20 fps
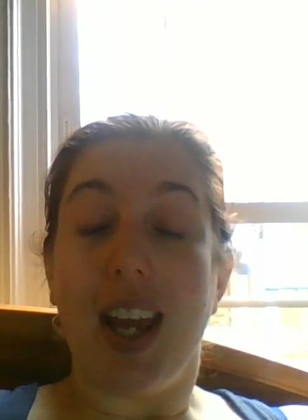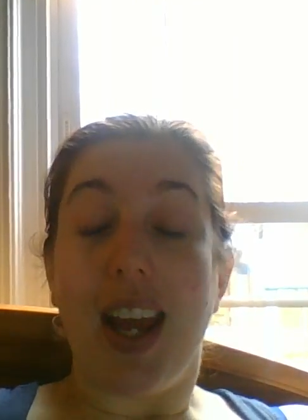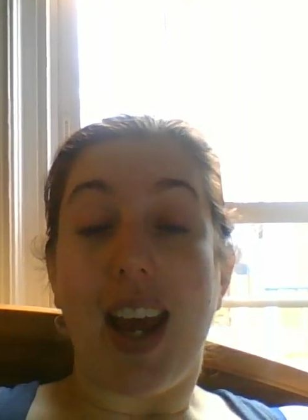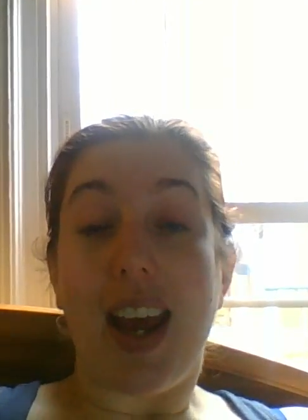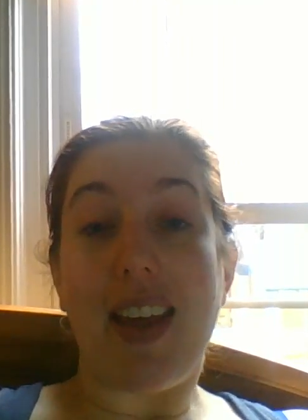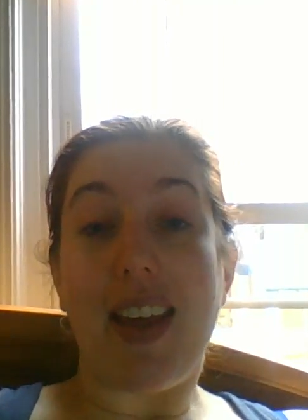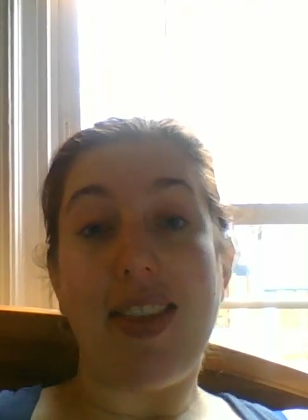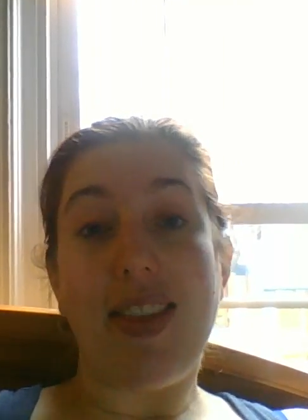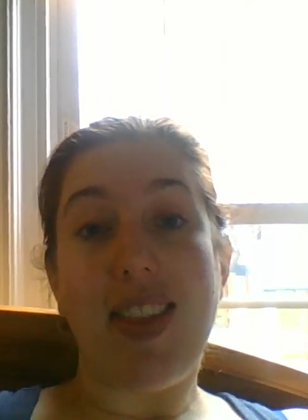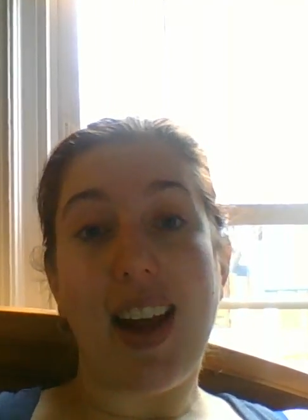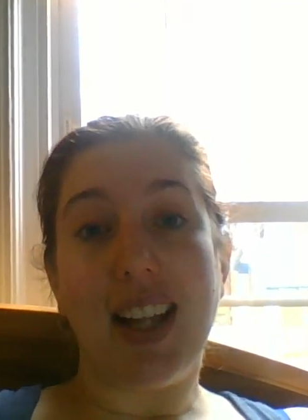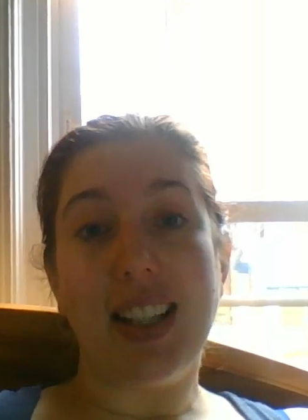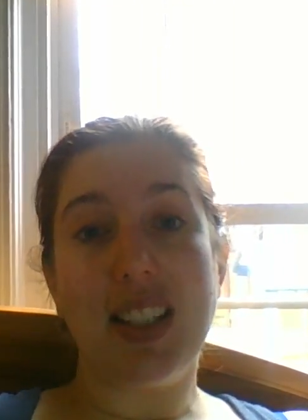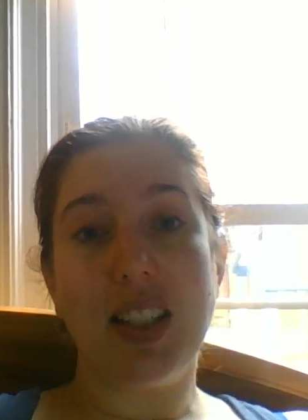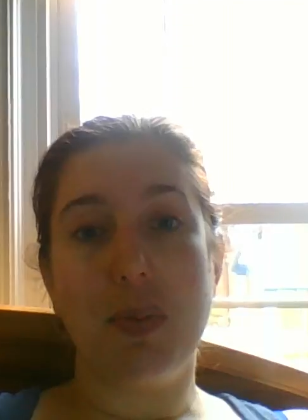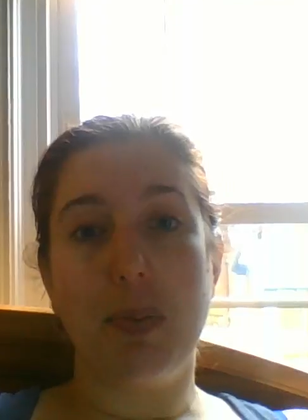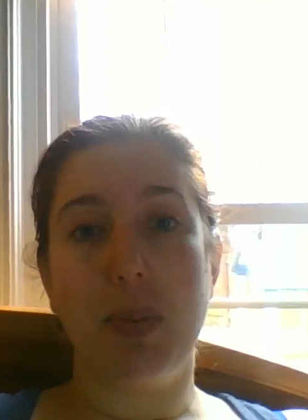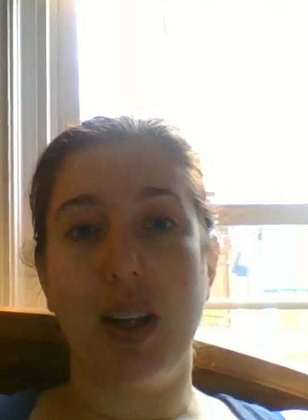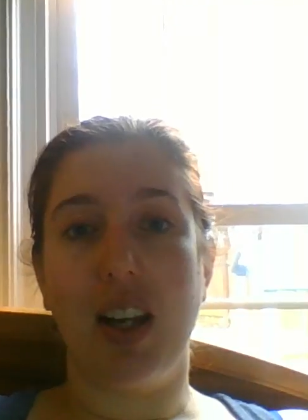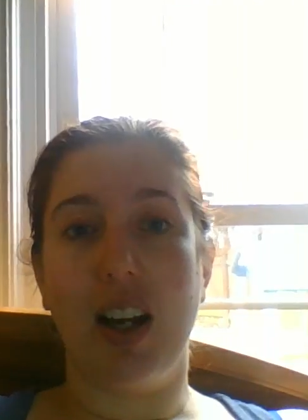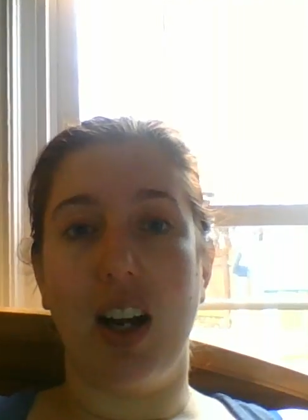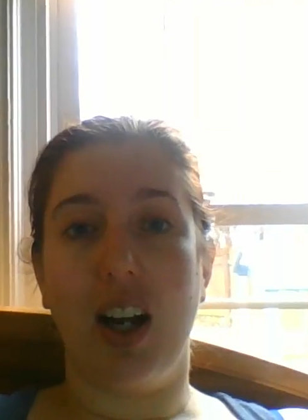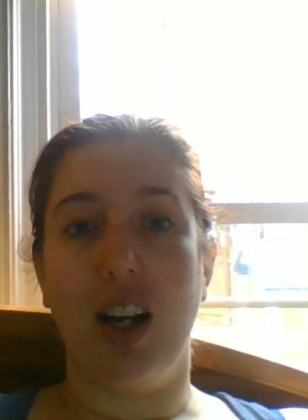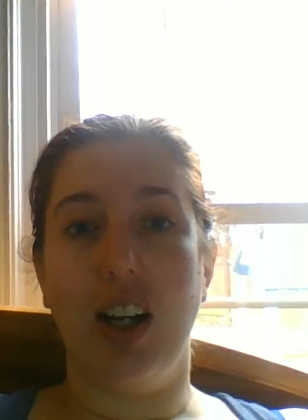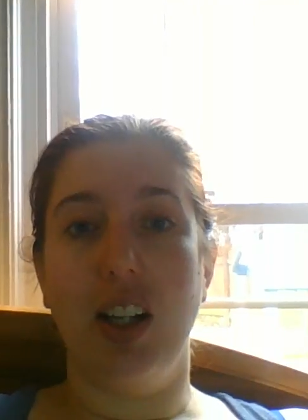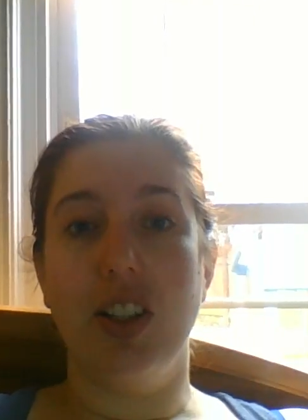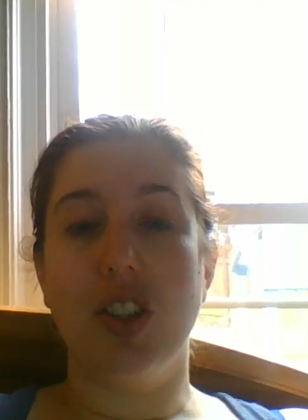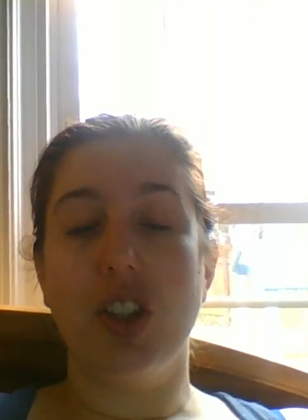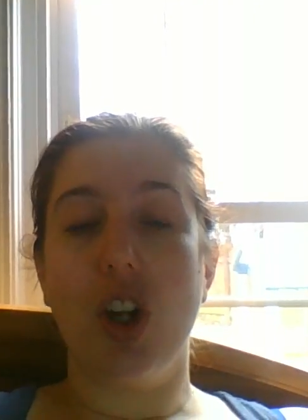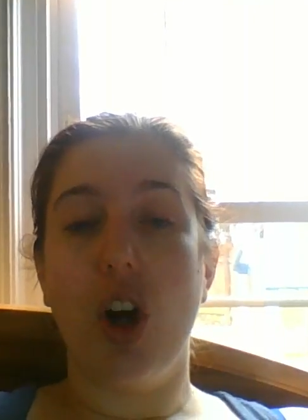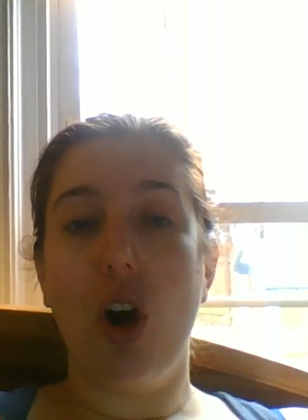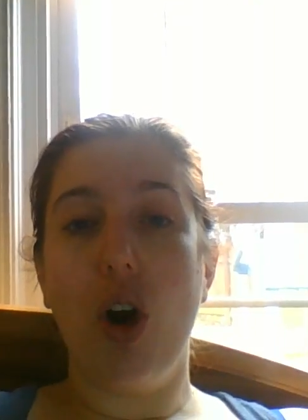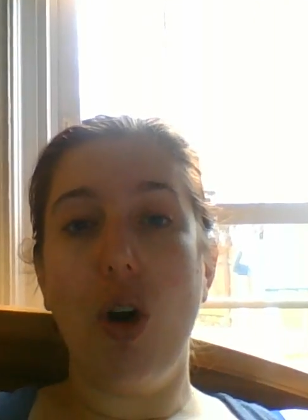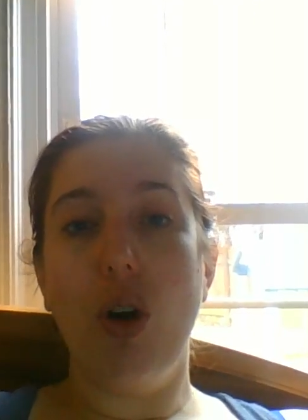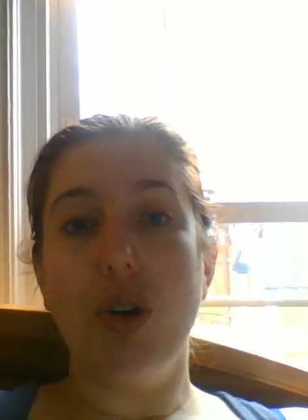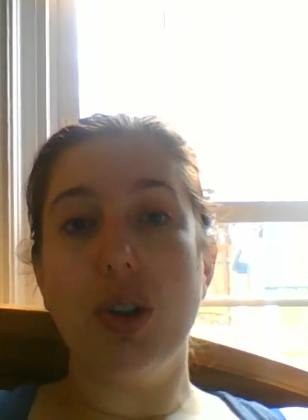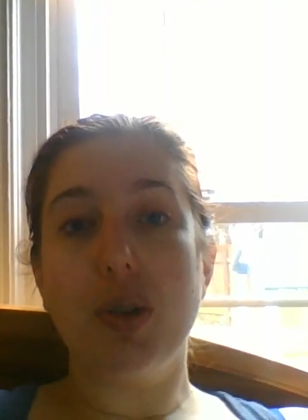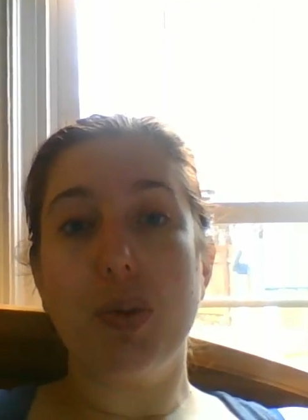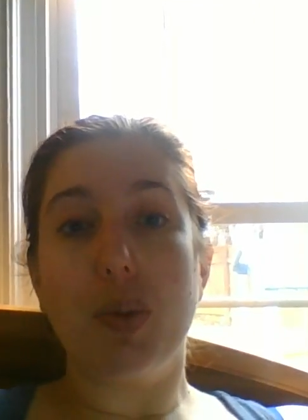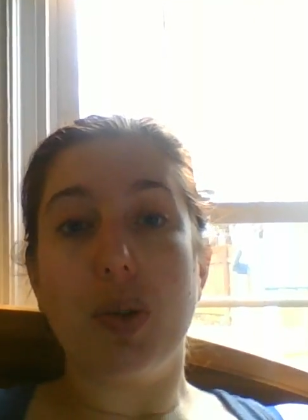And that's because
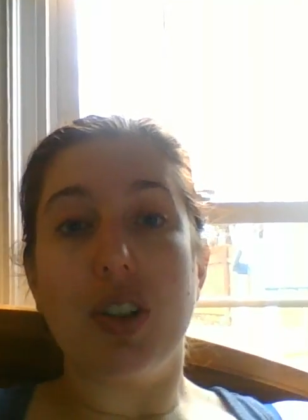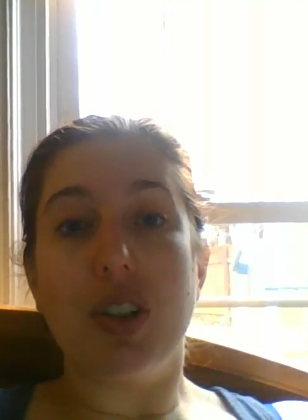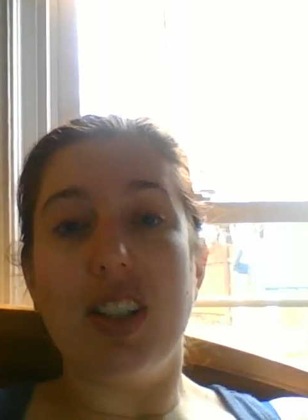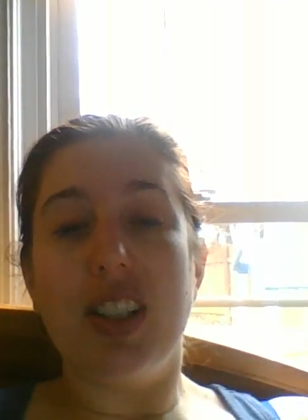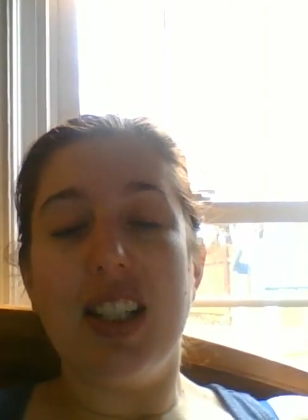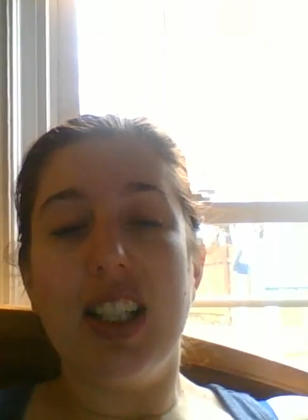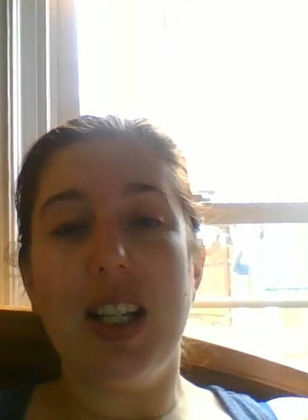odes were